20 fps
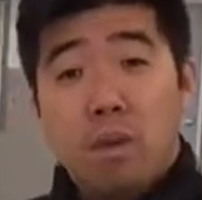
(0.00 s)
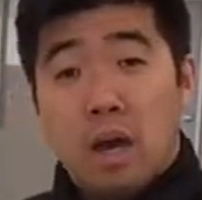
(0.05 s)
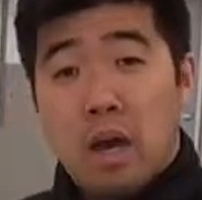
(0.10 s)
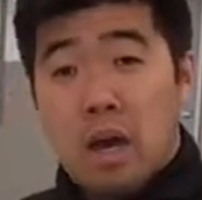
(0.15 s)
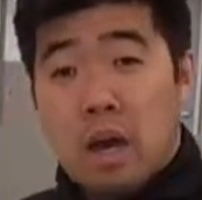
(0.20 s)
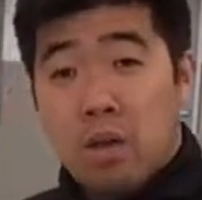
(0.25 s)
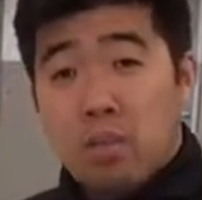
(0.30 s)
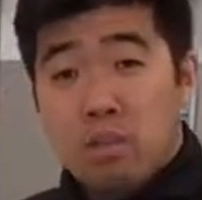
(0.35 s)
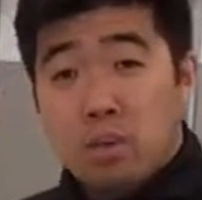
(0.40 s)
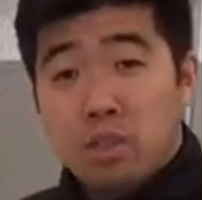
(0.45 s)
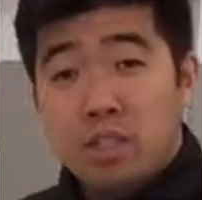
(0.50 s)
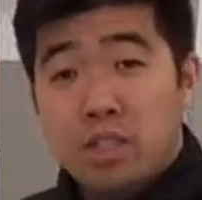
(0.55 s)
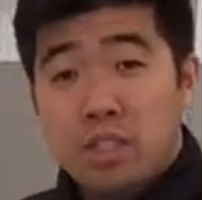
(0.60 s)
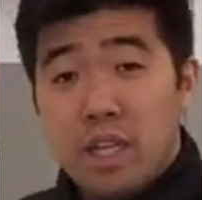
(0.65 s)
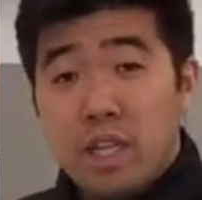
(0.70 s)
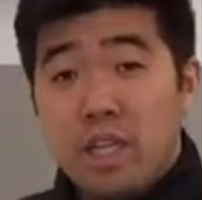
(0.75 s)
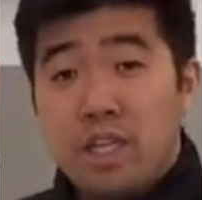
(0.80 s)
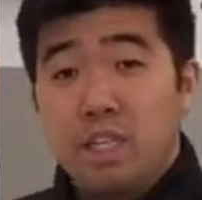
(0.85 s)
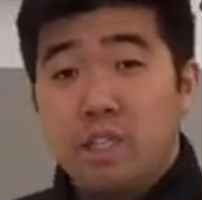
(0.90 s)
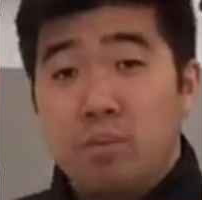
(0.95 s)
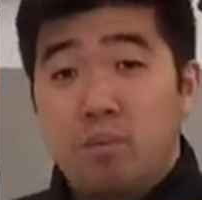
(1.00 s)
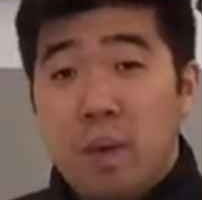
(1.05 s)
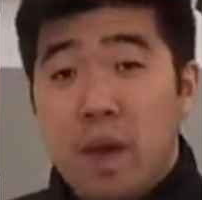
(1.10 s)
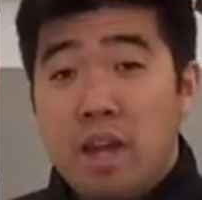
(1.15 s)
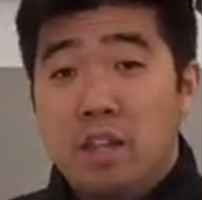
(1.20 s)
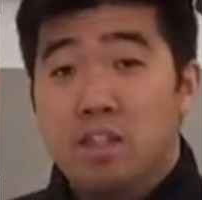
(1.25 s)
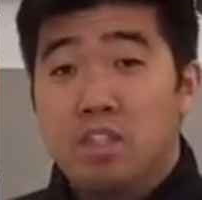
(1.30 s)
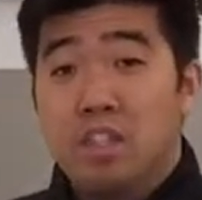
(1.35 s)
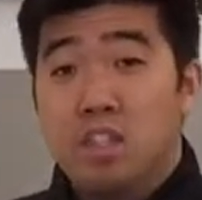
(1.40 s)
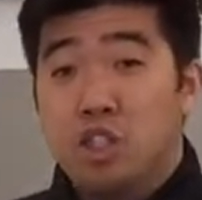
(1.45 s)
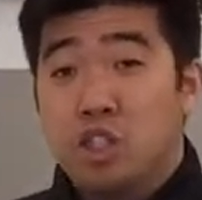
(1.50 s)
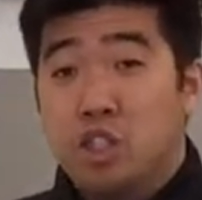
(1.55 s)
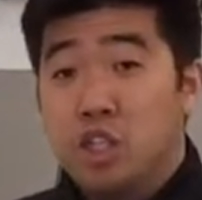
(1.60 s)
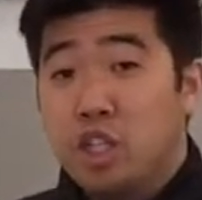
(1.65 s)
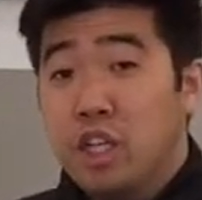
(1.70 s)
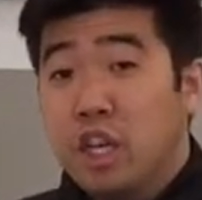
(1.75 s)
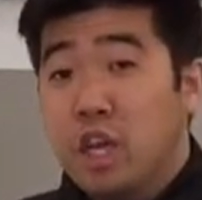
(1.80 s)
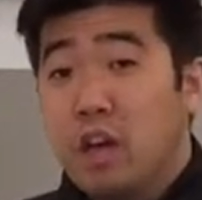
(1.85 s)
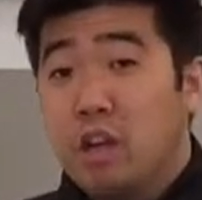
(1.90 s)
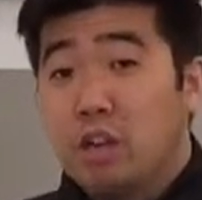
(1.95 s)
uh, Mercedes-Benz
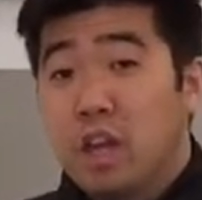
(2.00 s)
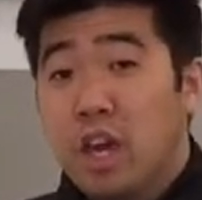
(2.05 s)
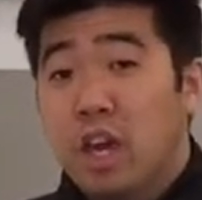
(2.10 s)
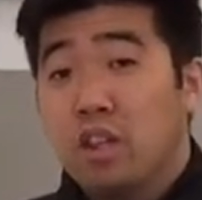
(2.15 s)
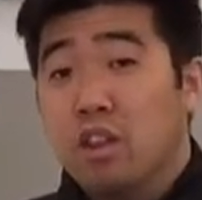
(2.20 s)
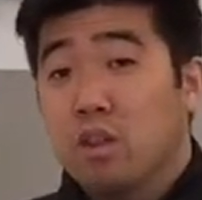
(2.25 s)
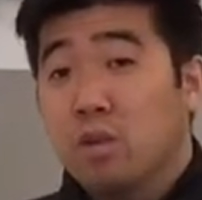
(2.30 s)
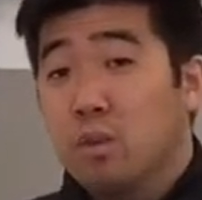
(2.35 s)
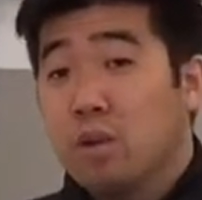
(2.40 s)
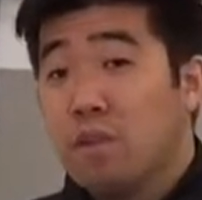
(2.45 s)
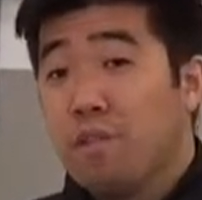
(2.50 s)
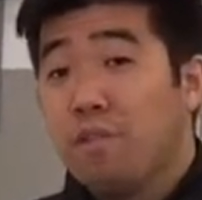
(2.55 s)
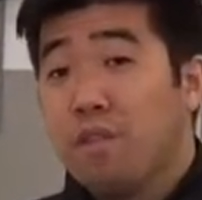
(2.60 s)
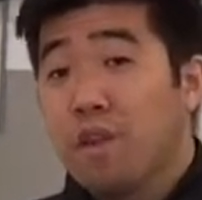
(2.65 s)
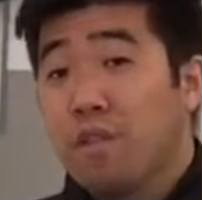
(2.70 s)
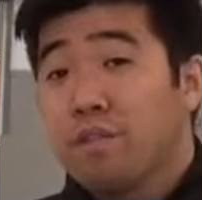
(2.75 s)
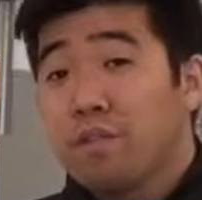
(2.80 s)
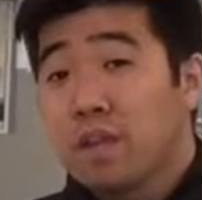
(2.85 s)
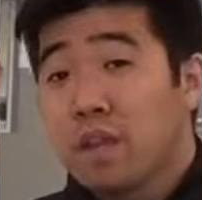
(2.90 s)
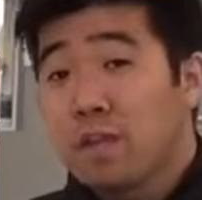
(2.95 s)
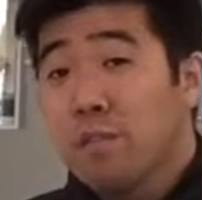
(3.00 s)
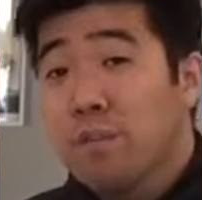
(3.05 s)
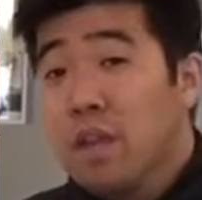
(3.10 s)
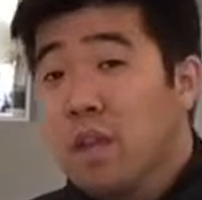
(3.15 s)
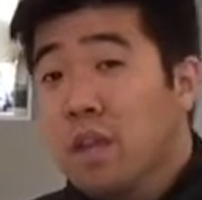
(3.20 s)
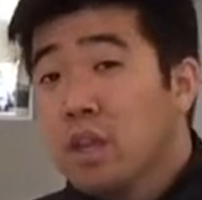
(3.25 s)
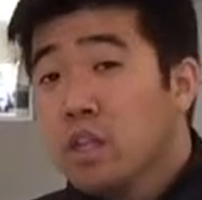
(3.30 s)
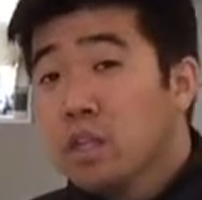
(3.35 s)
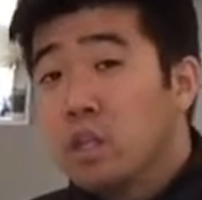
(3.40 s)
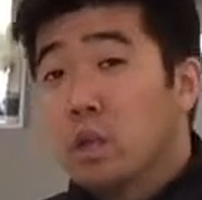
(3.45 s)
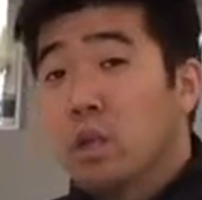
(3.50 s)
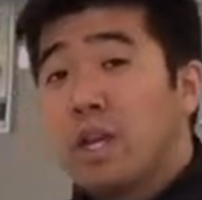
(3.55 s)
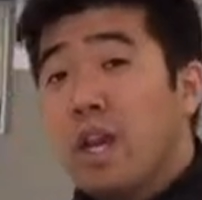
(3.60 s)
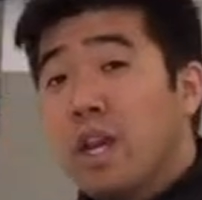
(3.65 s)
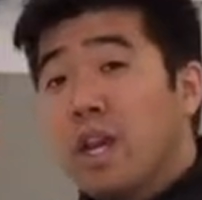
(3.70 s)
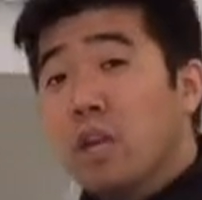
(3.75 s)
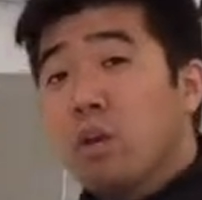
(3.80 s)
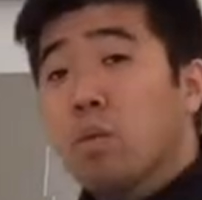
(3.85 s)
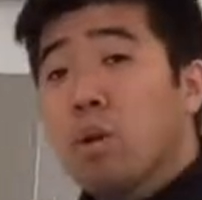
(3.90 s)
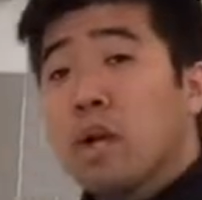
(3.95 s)
GLK 350. So
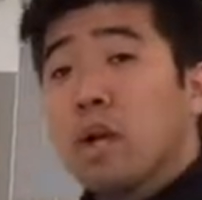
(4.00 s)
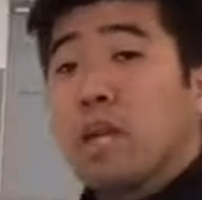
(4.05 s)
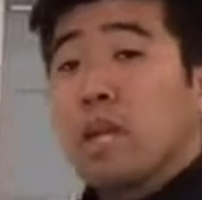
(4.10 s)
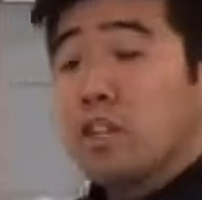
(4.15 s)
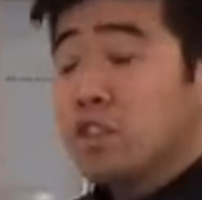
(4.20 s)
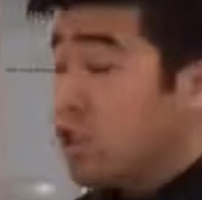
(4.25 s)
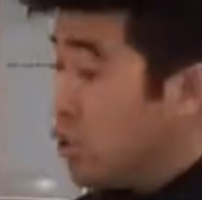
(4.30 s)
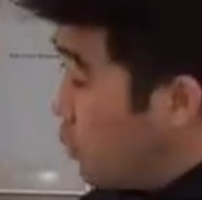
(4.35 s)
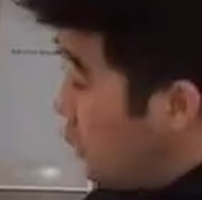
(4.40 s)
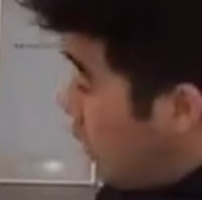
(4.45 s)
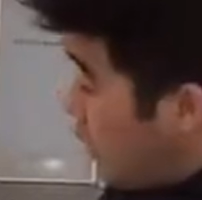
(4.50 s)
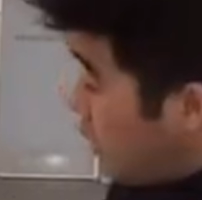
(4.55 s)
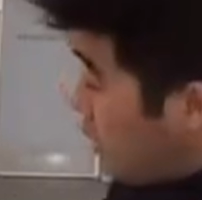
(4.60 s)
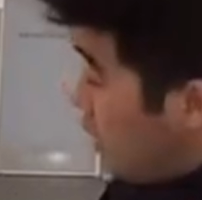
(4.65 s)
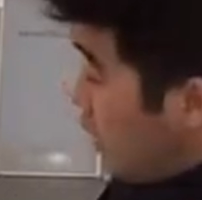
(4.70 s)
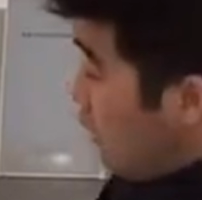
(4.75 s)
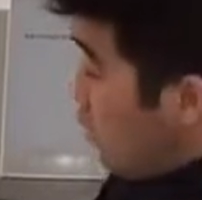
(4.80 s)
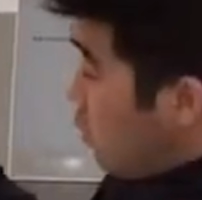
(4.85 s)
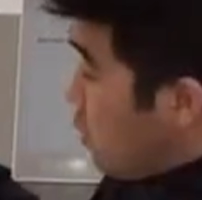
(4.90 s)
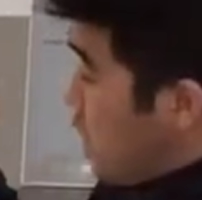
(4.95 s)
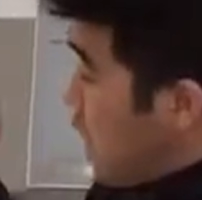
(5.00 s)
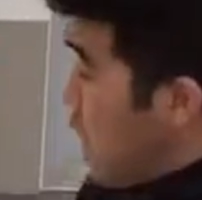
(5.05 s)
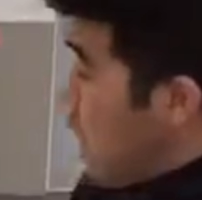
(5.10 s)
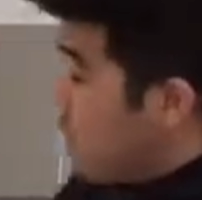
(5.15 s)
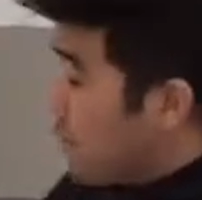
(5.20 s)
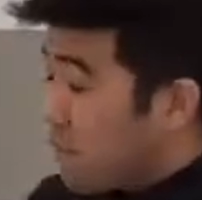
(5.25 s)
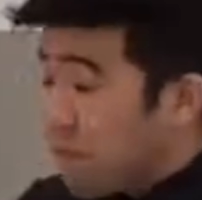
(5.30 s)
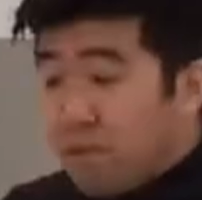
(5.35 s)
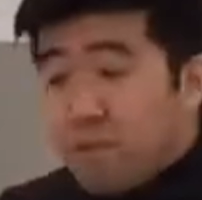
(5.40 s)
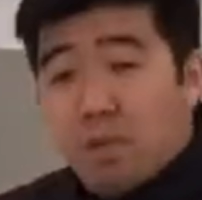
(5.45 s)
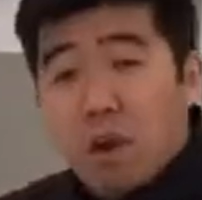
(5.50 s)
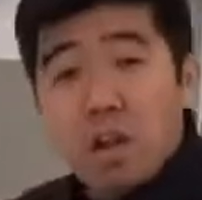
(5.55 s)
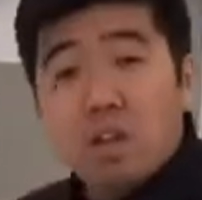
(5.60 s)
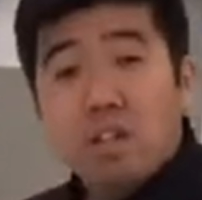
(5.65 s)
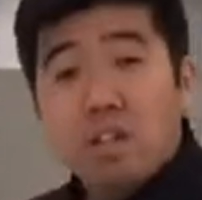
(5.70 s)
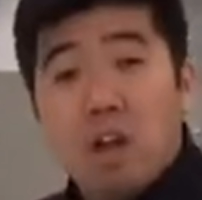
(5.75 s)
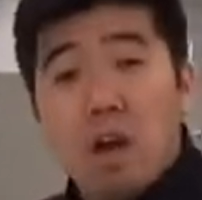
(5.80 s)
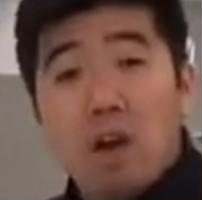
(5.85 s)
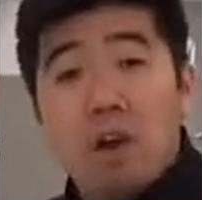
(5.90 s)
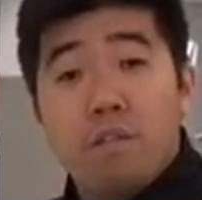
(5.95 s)
getting right into it, we have the
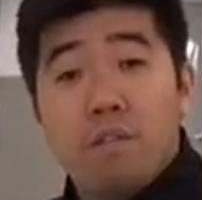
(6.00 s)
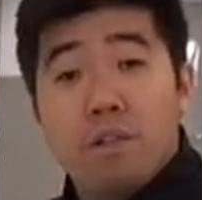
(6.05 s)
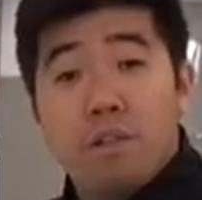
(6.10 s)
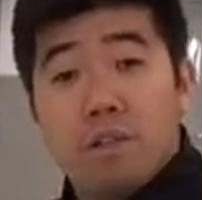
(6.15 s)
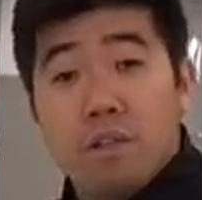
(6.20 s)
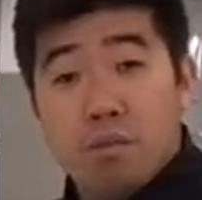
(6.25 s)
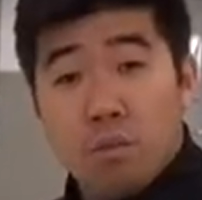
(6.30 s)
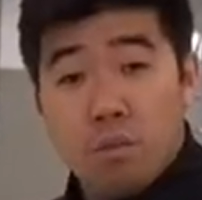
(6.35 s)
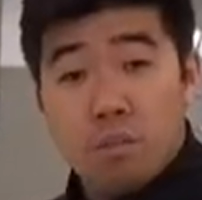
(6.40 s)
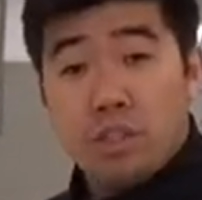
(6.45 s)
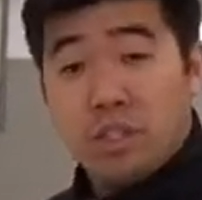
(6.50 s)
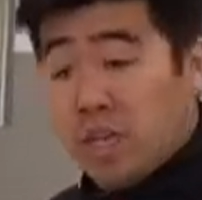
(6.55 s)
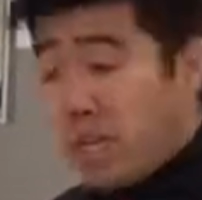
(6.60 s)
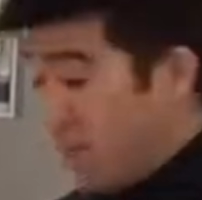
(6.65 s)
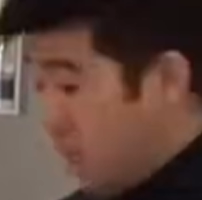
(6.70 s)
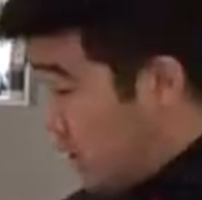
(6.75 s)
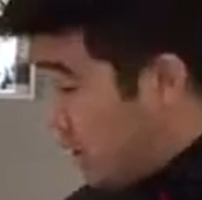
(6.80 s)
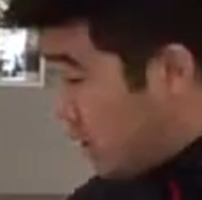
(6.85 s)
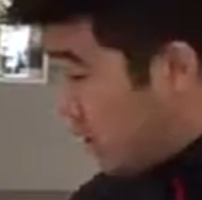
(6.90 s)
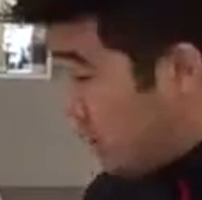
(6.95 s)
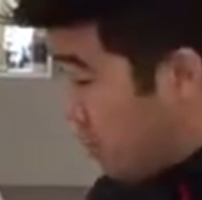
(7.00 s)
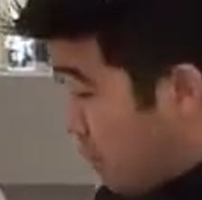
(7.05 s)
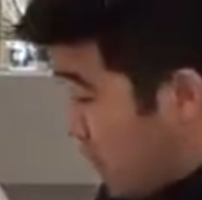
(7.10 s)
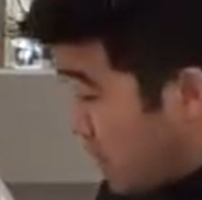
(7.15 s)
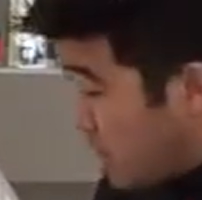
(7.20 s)
front of the Mercedes and